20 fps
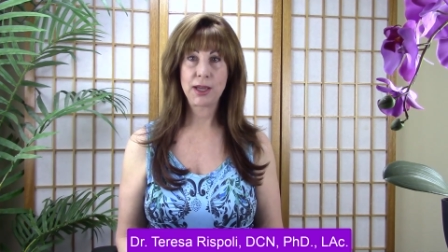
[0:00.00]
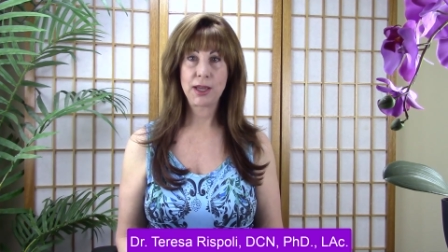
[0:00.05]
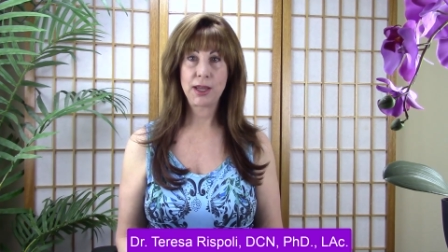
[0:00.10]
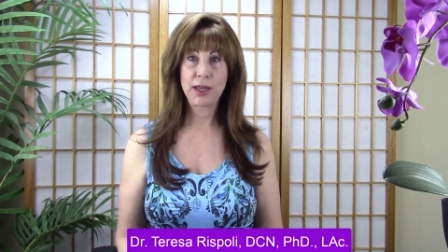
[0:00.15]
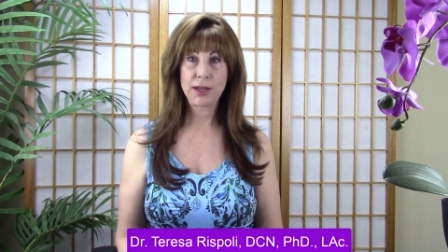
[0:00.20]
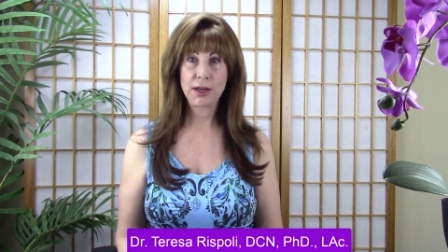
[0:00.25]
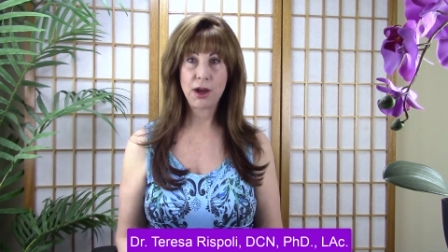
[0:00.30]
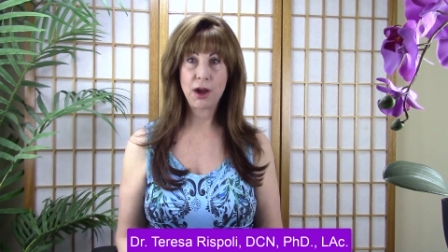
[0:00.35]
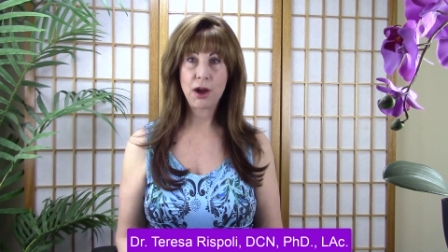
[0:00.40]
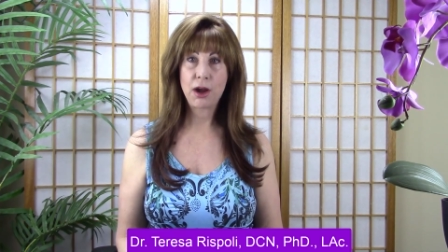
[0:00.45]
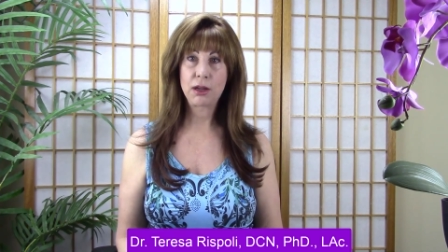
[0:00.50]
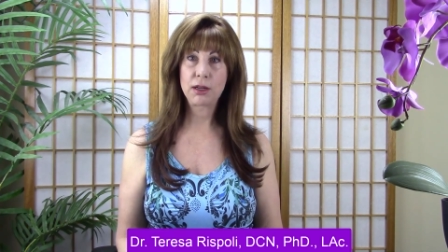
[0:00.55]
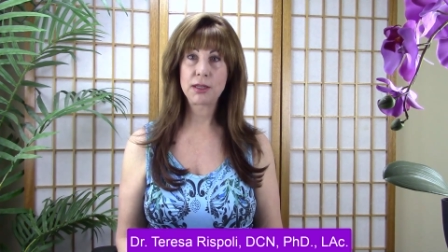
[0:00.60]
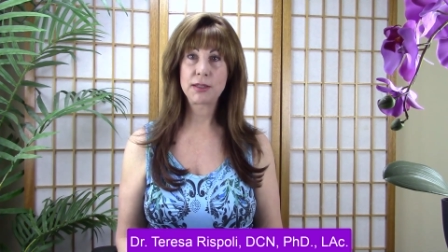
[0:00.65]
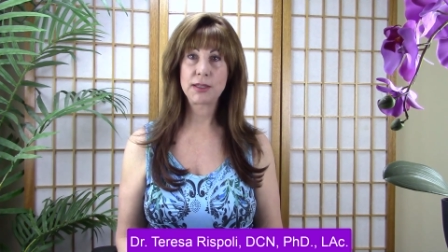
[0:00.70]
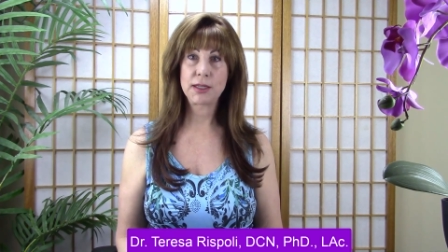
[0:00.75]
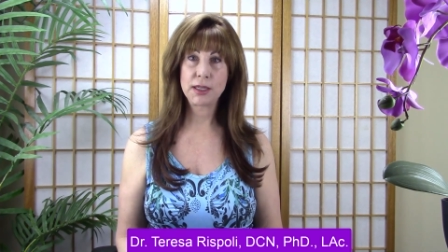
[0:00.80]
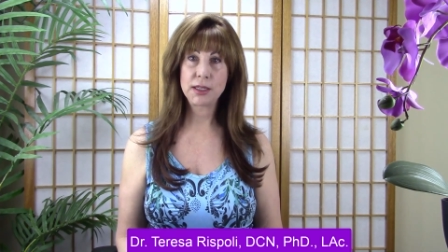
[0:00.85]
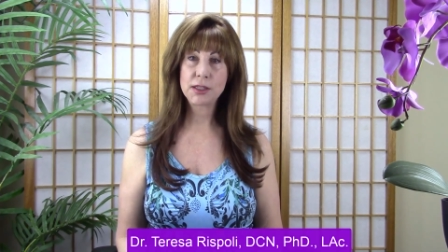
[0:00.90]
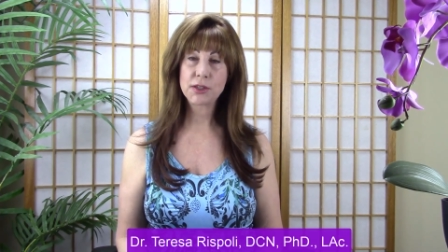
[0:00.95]
and all
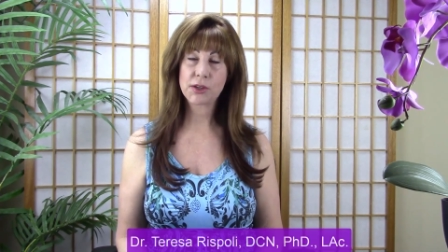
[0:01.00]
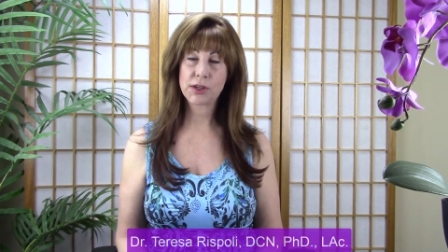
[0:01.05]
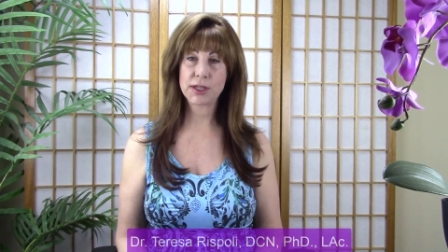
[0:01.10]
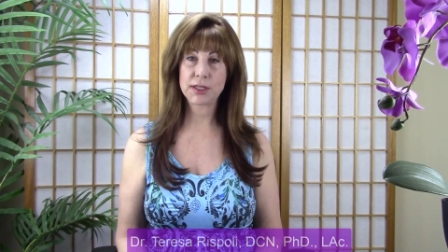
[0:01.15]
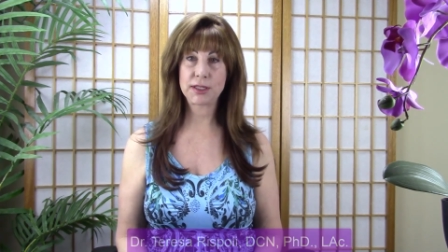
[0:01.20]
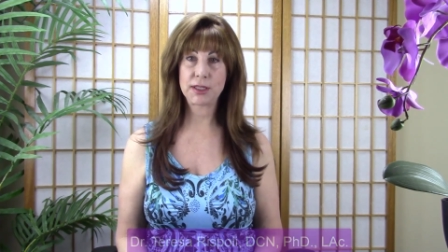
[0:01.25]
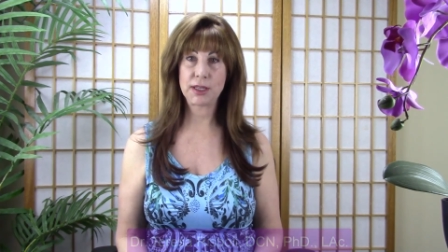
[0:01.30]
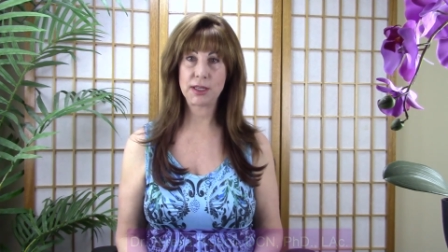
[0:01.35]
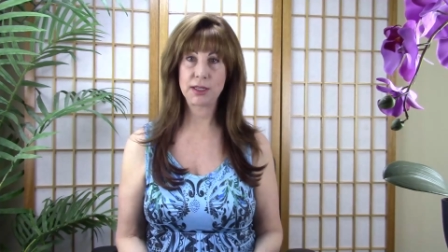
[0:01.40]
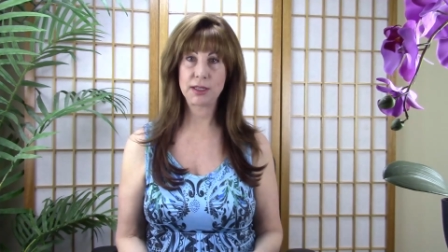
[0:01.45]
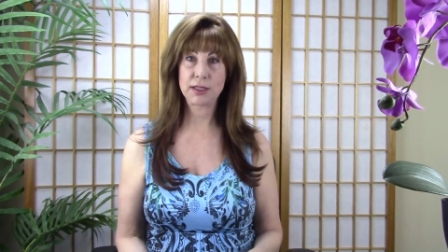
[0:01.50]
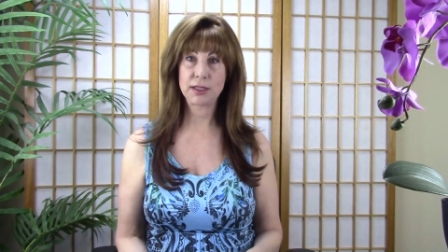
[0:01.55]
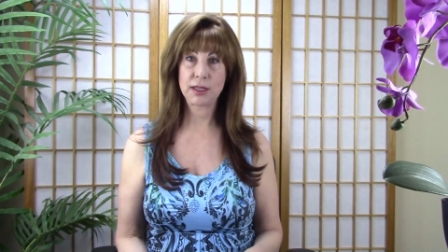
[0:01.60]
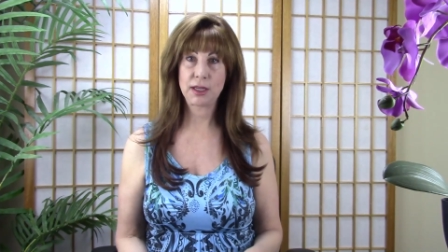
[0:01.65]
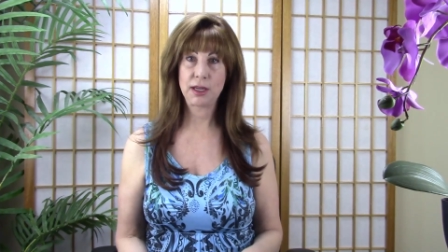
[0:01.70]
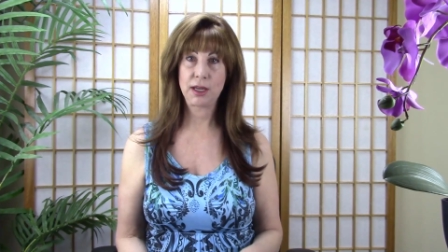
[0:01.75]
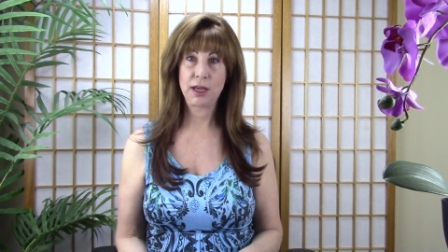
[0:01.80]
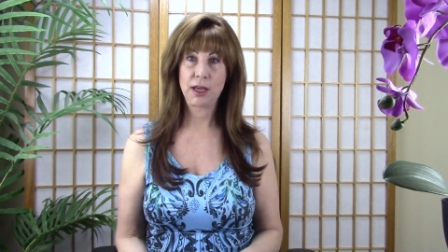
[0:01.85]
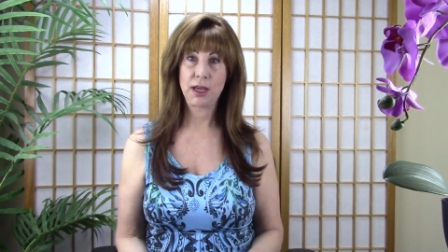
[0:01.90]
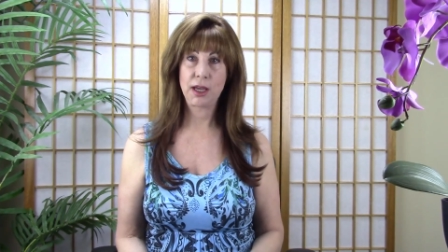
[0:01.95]
its intricacies
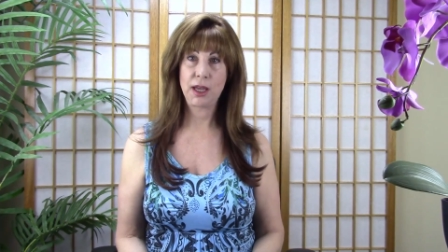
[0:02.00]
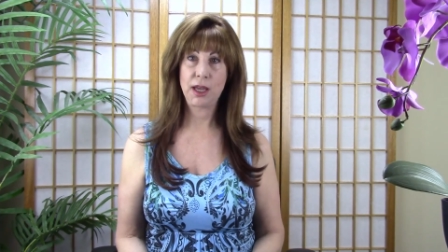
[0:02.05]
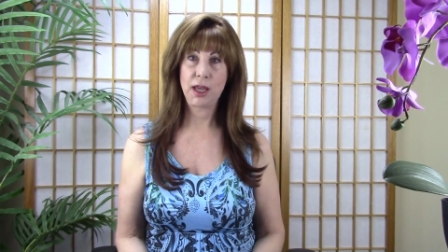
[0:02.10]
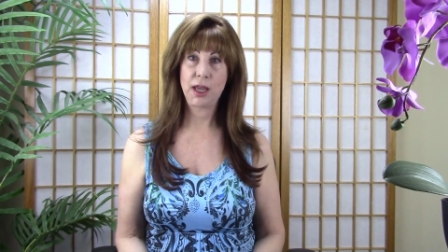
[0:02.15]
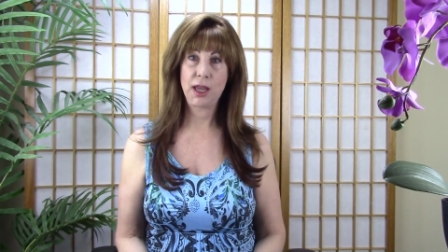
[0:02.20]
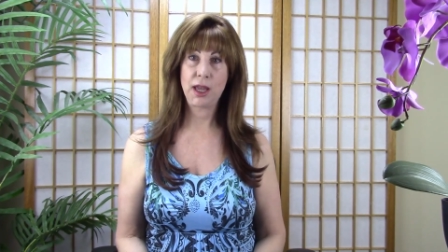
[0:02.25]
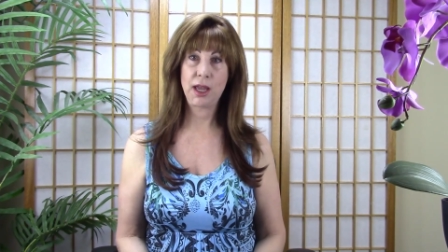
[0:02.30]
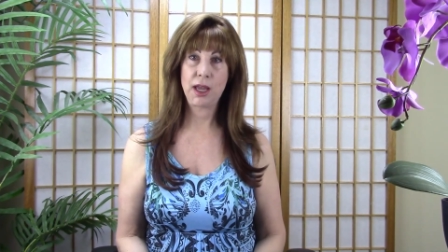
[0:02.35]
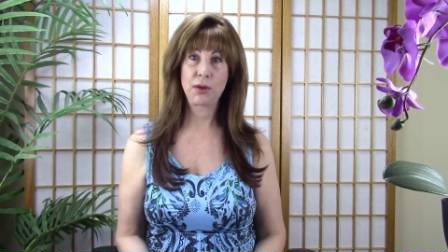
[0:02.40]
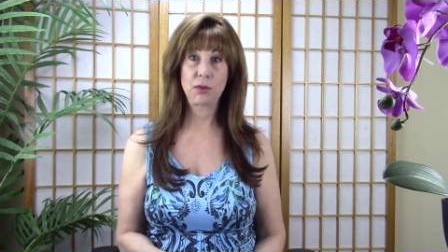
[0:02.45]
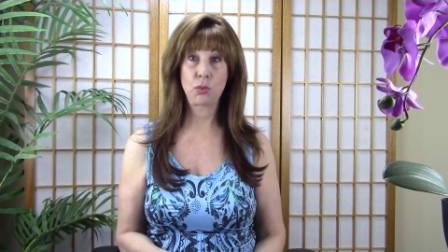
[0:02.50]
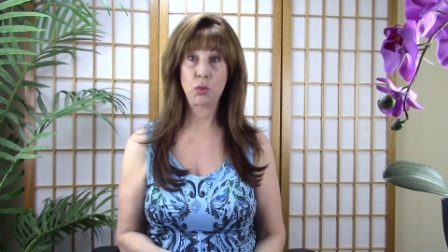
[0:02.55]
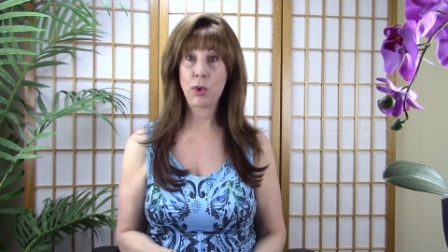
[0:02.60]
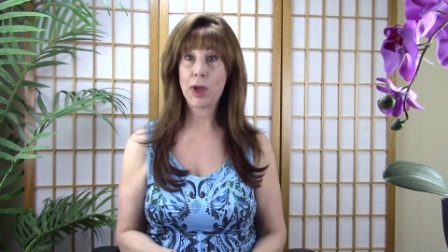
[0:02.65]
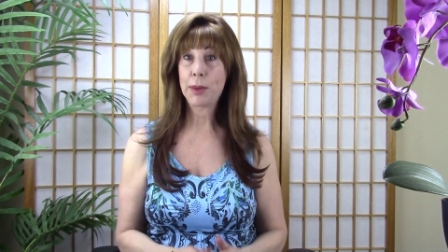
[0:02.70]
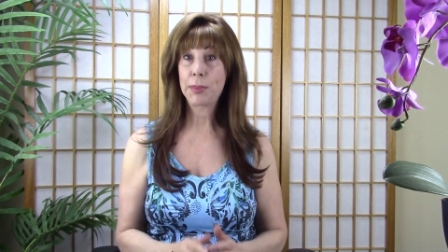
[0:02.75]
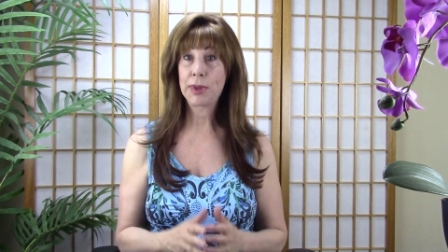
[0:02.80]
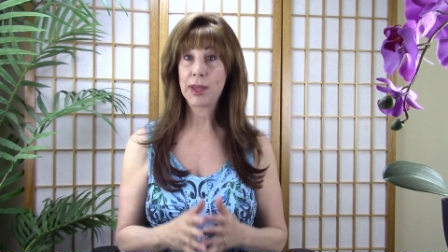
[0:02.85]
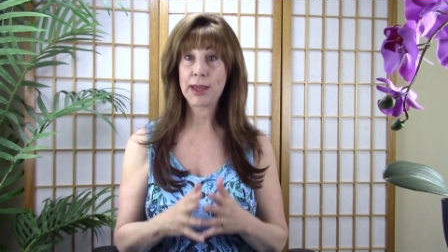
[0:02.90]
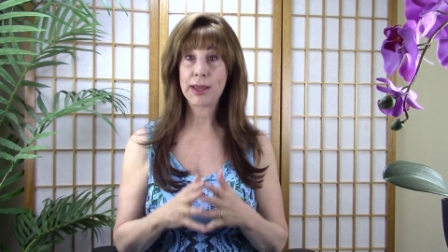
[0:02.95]
and
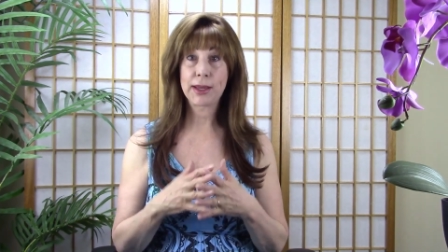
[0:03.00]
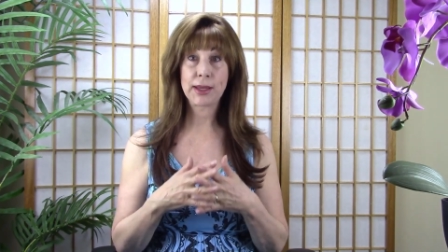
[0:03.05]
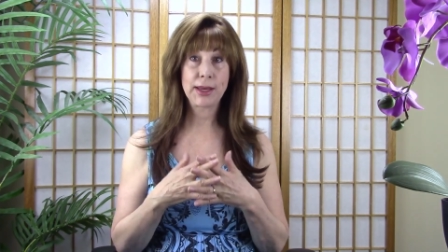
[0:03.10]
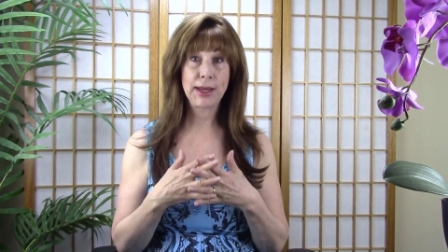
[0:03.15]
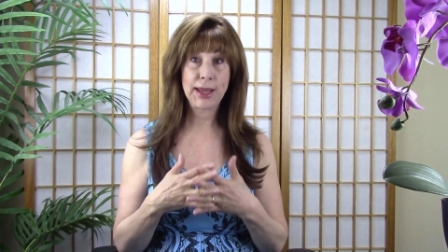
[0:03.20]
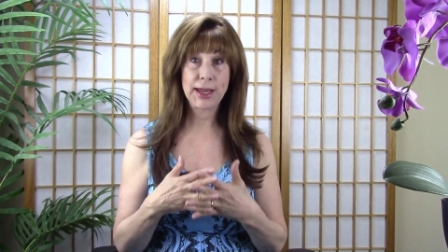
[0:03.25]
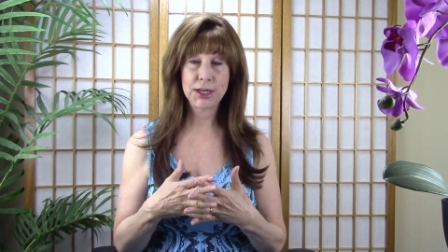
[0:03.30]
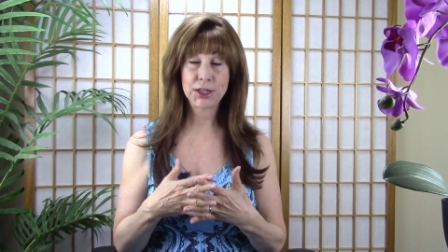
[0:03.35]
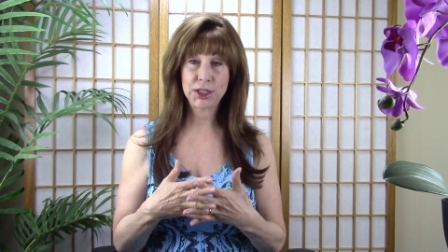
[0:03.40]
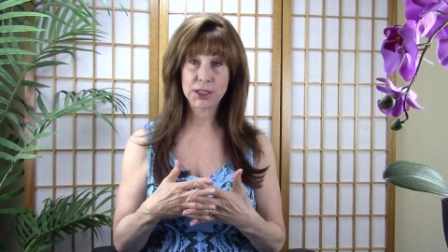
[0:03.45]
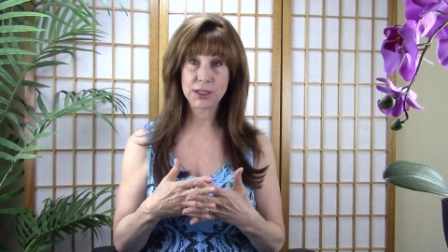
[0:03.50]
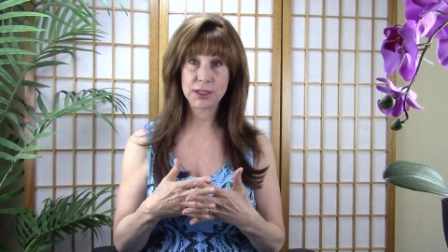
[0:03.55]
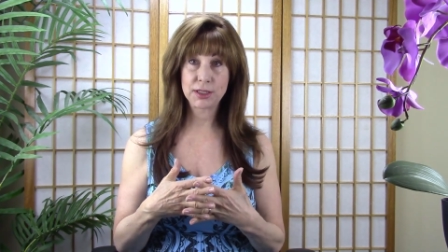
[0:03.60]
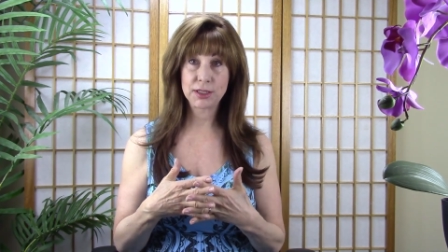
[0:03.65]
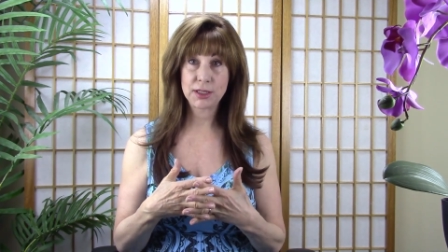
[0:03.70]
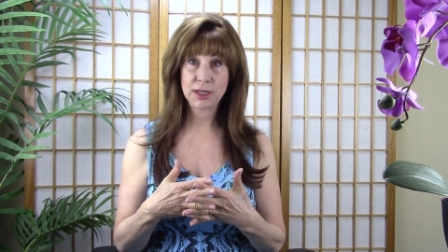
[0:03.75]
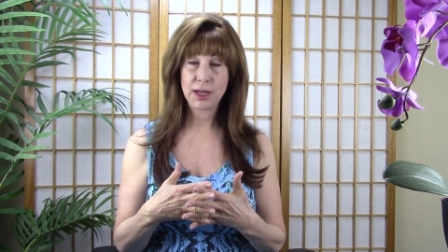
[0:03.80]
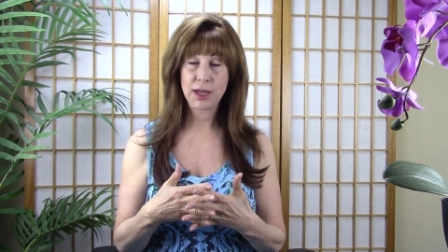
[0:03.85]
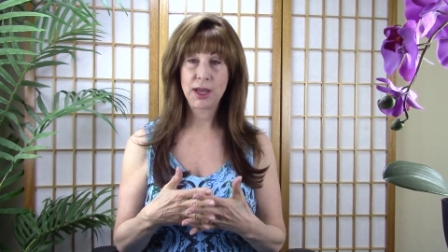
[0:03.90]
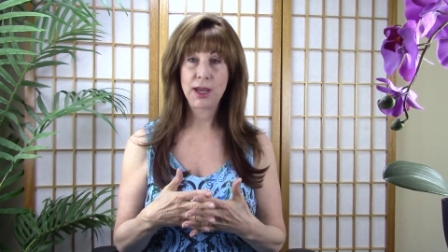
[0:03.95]
web-like connections,